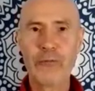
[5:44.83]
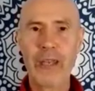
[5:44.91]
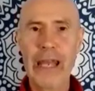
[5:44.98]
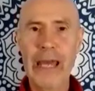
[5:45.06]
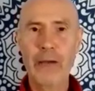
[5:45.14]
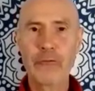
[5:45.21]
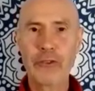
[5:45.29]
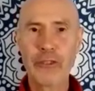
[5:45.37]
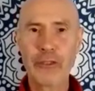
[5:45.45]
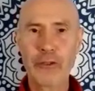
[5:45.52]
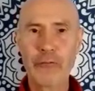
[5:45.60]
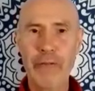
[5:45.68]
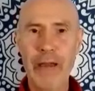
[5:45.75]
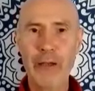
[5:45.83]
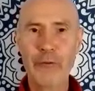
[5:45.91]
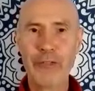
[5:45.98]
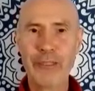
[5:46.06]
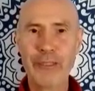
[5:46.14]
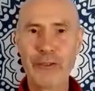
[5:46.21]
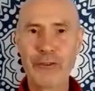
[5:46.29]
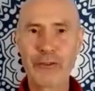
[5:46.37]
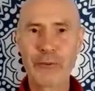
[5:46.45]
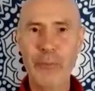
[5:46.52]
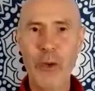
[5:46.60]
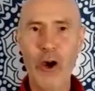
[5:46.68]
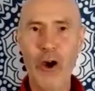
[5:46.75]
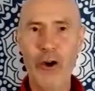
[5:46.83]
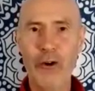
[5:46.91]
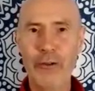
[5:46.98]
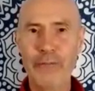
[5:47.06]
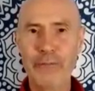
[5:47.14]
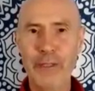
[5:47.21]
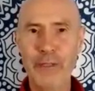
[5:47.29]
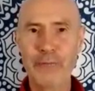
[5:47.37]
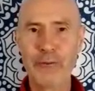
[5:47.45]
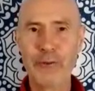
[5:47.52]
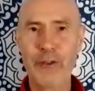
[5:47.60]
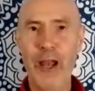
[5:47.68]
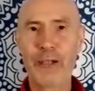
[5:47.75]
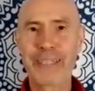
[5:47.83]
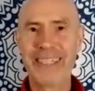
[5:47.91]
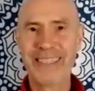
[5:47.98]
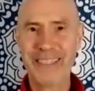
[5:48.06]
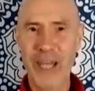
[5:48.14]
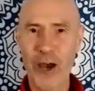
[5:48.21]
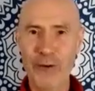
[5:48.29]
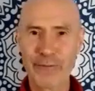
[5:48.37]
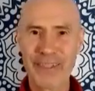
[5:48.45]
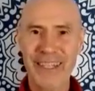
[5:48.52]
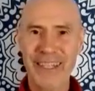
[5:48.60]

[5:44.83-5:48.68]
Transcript: lounging around in a spa, if, if you're lucky enough,